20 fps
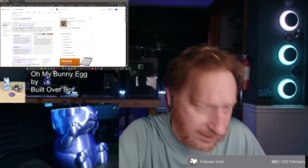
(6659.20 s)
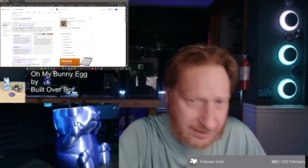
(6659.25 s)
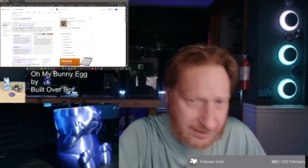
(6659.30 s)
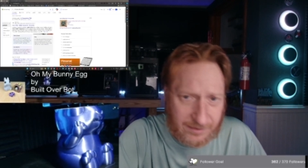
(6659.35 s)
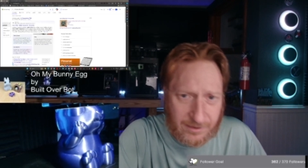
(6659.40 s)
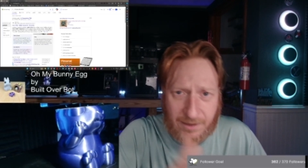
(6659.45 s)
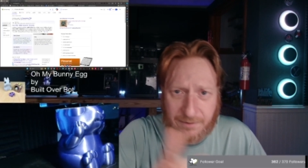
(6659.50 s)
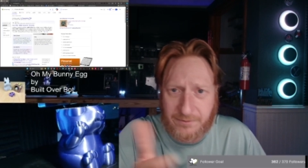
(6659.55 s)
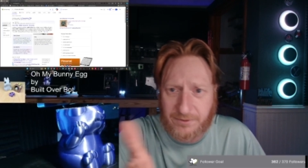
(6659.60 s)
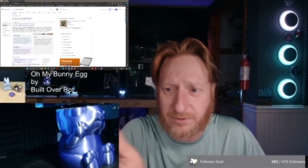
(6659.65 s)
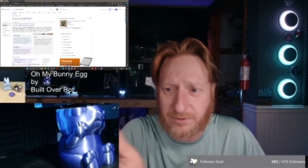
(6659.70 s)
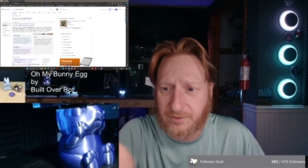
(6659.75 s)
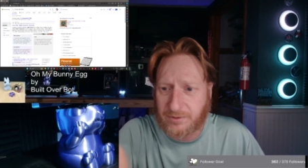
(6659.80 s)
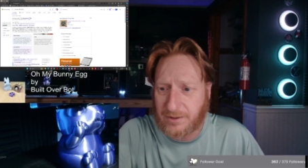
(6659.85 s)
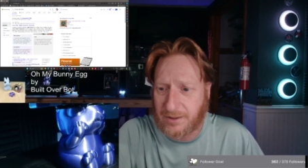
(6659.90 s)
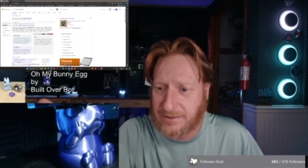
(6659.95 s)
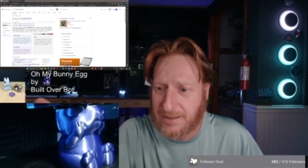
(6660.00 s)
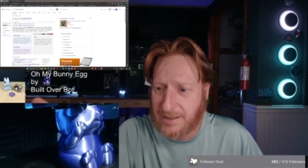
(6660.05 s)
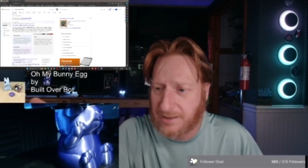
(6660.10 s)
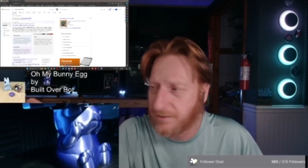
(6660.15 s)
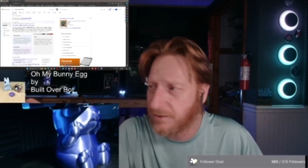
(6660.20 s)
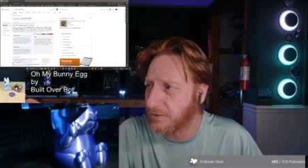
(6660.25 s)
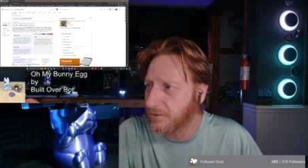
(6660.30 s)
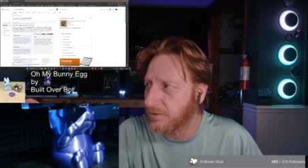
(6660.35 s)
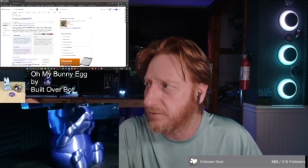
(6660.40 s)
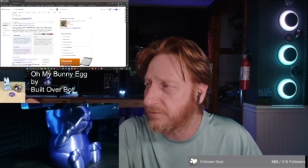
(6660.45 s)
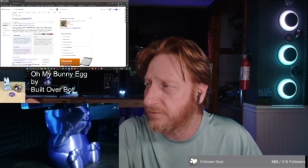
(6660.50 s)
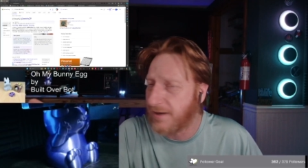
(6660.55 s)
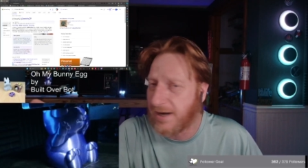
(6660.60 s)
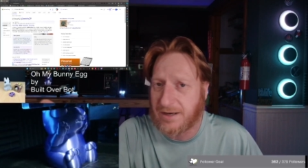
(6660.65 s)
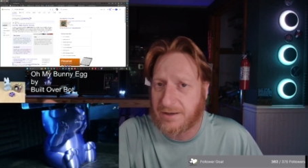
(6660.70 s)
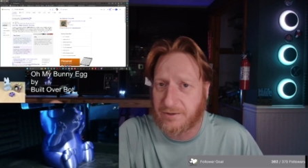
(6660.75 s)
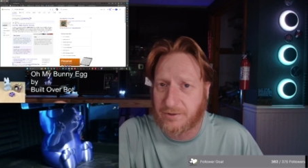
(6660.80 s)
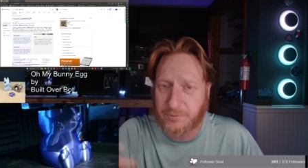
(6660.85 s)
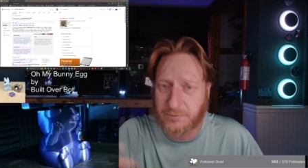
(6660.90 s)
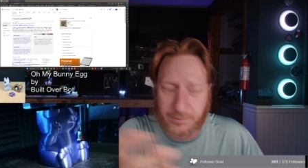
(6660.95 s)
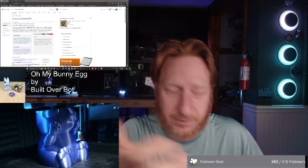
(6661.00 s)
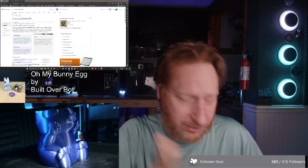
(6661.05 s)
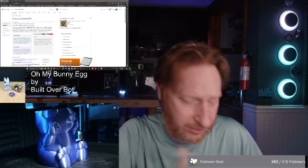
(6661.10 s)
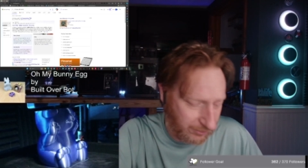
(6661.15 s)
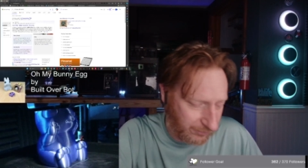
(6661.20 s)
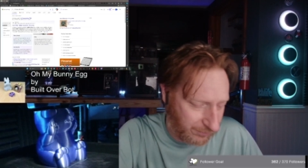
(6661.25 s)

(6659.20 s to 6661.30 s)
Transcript: downloaded the files, but it just